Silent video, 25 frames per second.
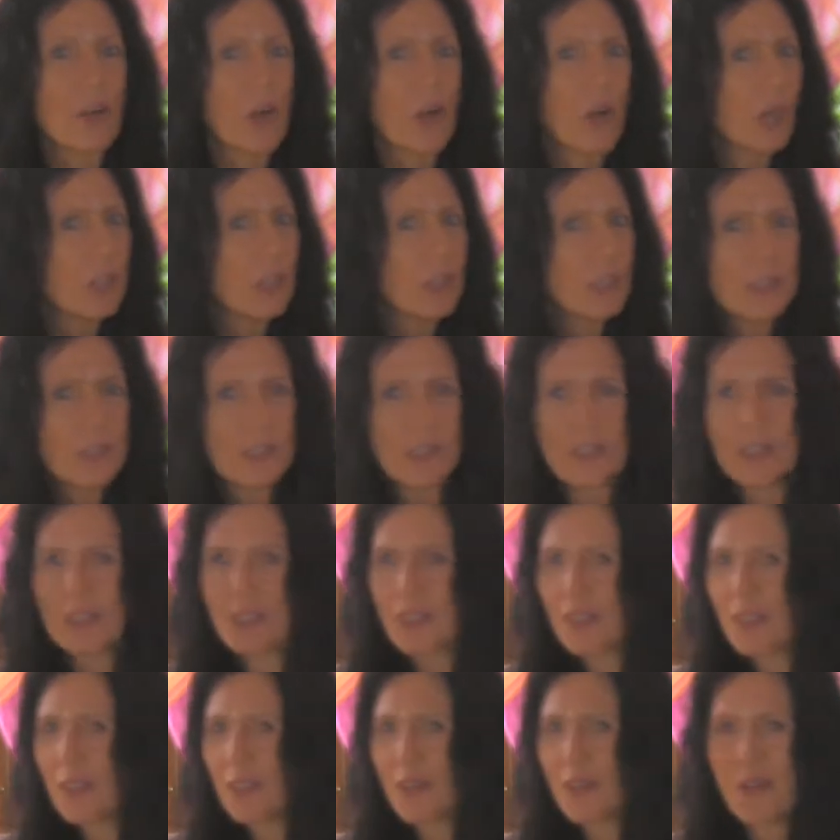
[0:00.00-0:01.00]

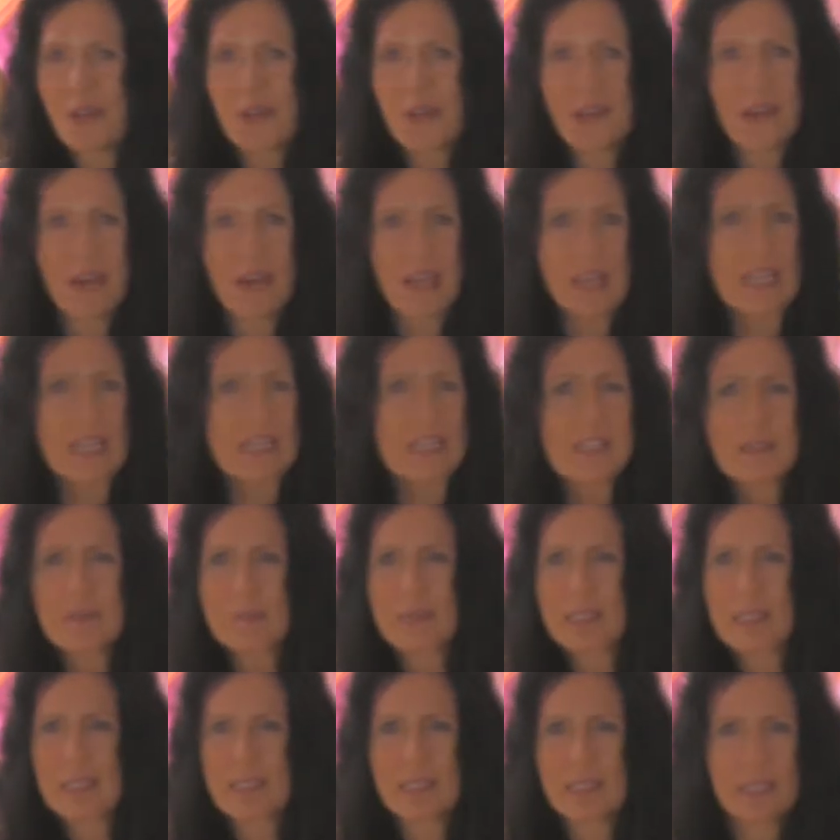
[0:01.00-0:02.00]
Honesty,
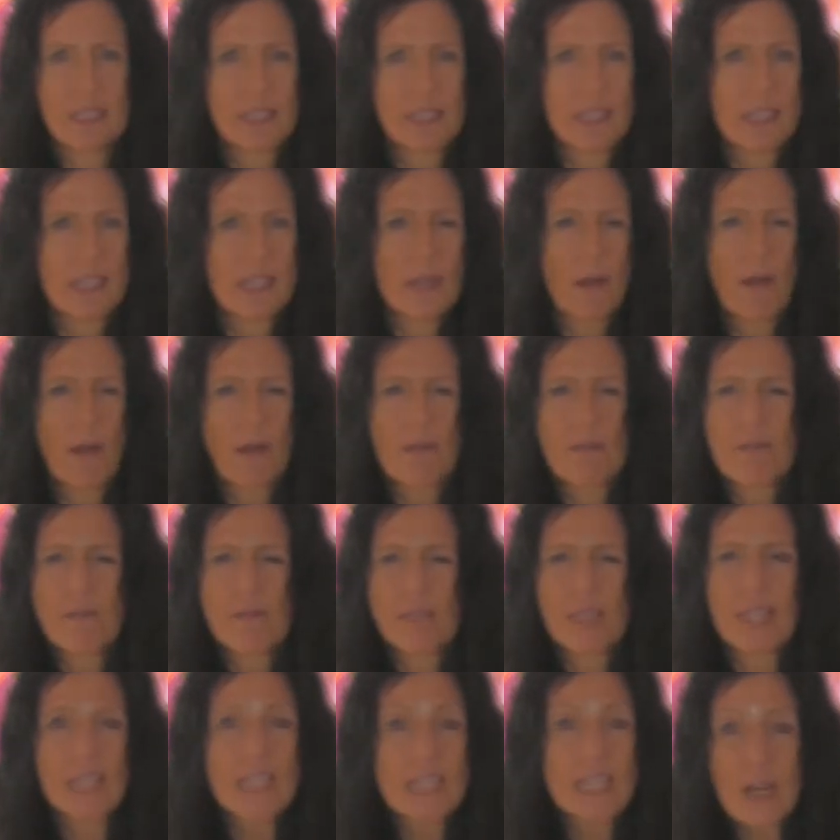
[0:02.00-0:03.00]
intimacy,
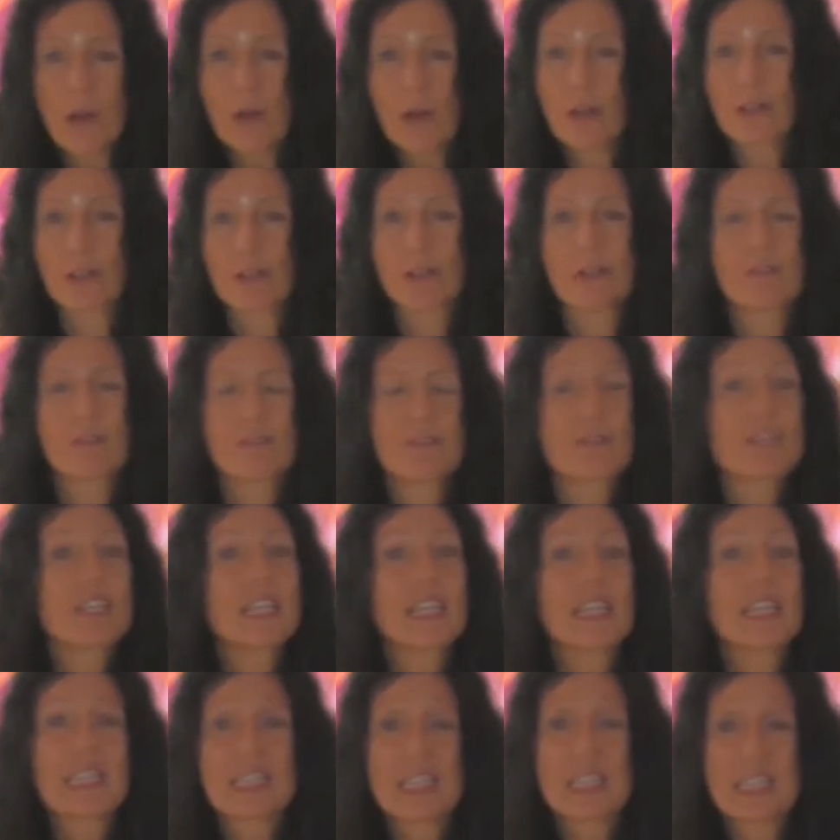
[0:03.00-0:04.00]
feeling heard,
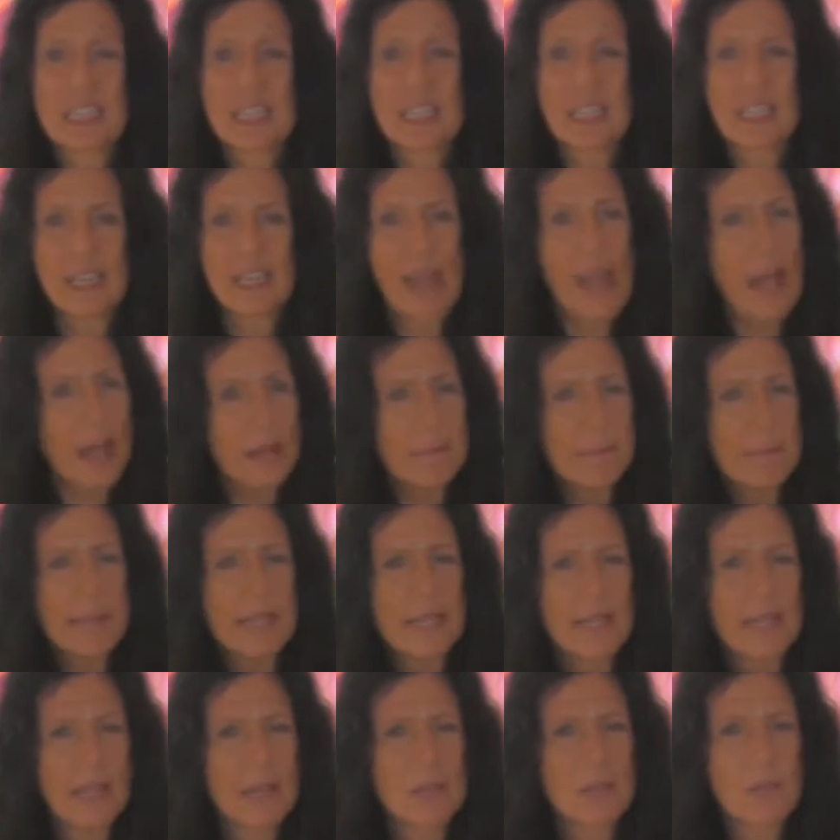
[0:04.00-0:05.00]
feeling seen, and
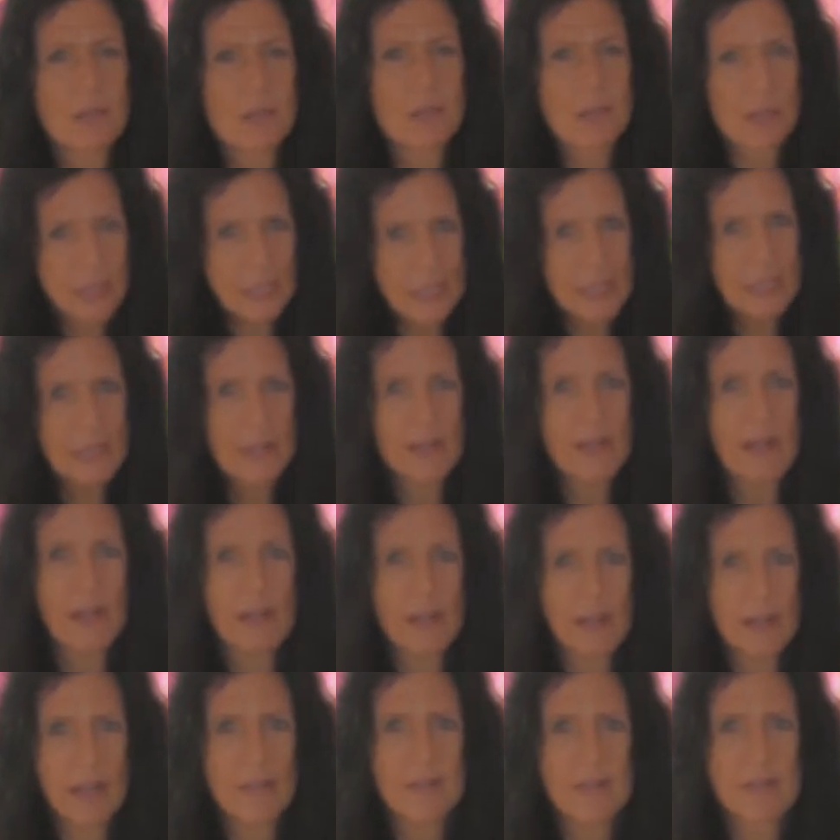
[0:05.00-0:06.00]
being able to hear
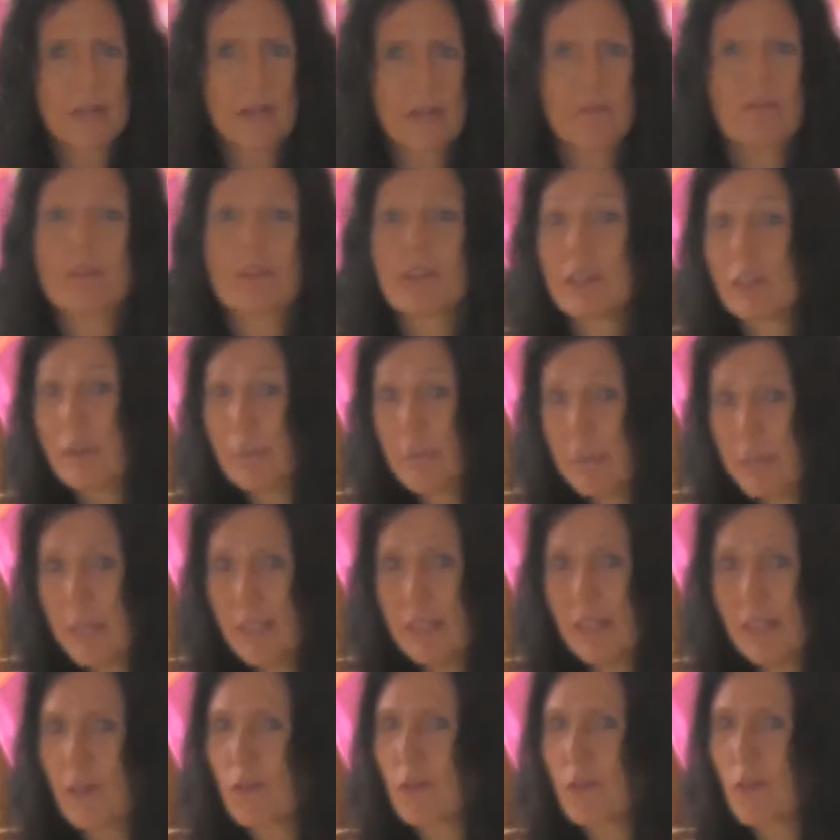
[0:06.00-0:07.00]
another and really be
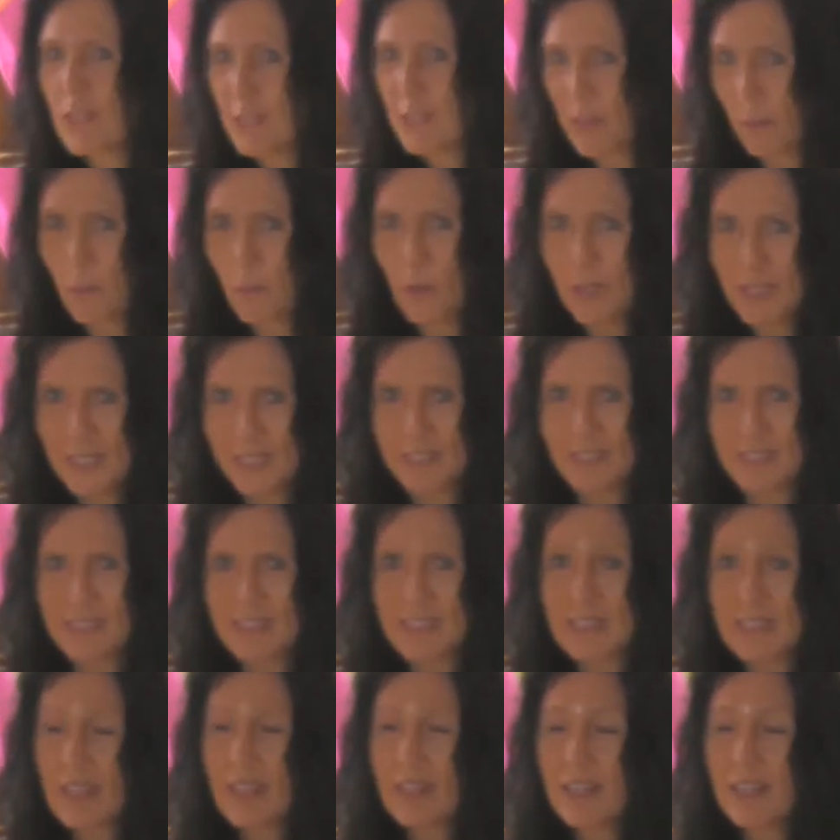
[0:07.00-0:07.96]
there for someone else